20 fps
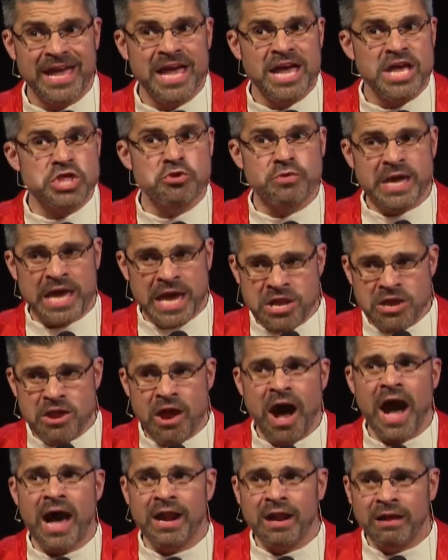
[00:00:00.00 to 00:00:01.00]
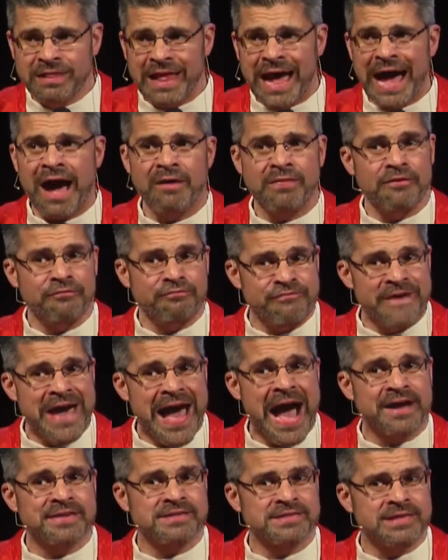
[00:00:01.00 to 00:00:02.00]
You cannot allow the
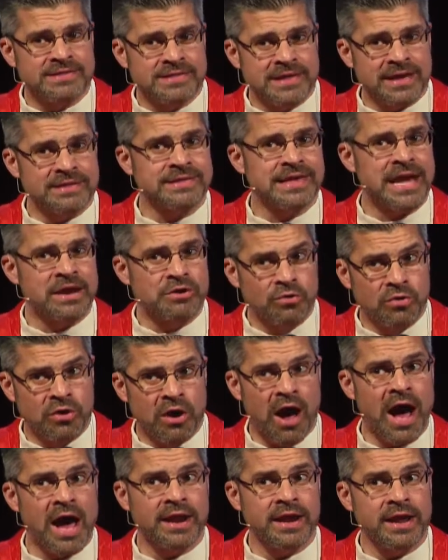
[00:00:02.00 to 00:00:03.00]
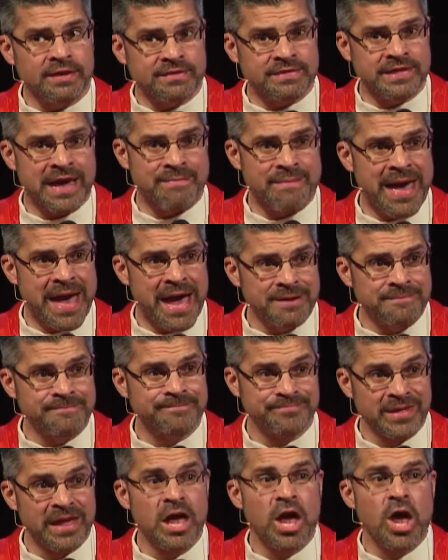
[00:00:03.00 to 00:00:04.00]
facts to dictate who God is. Amen? Amen.
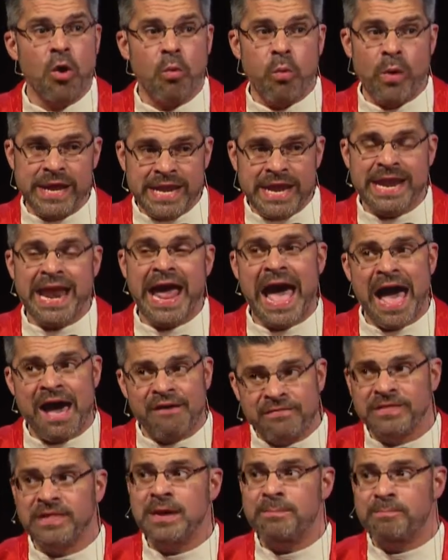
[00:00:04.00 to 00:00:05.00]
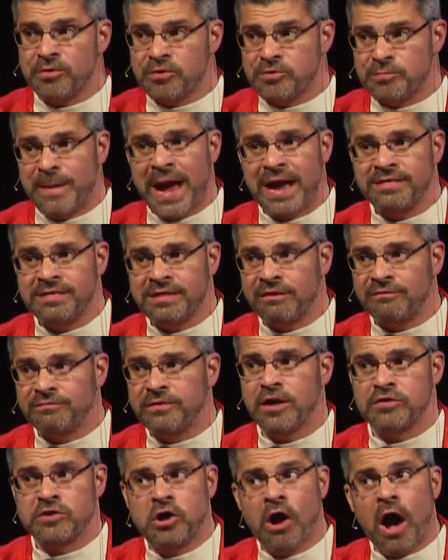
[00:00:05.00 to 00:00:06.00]
We need a heavenly perspective
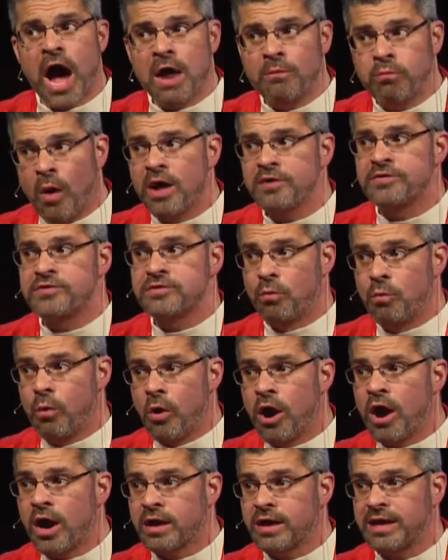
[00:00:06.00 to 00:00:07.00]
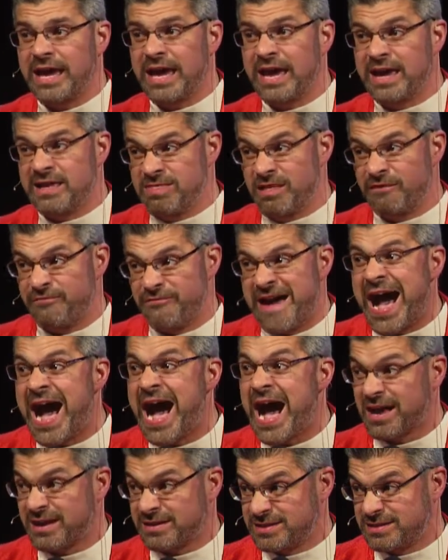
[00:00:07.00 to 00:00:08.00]
because God wants to work in the
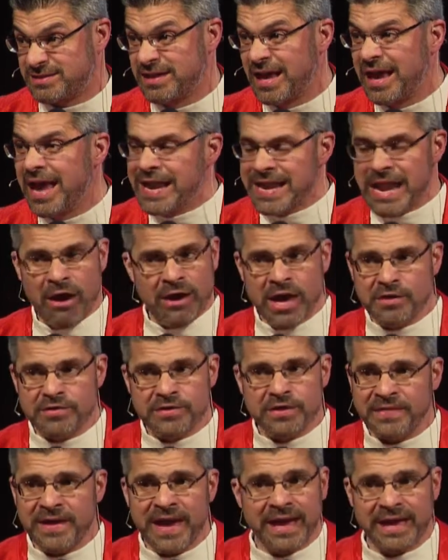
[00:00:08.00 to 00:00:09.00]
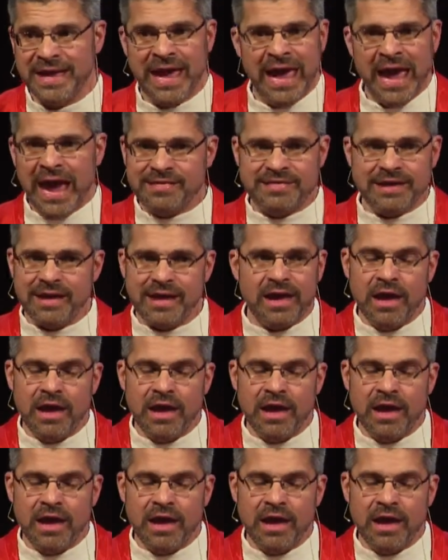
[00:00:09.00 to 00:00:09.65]
facts. Now, here's the thing. It does,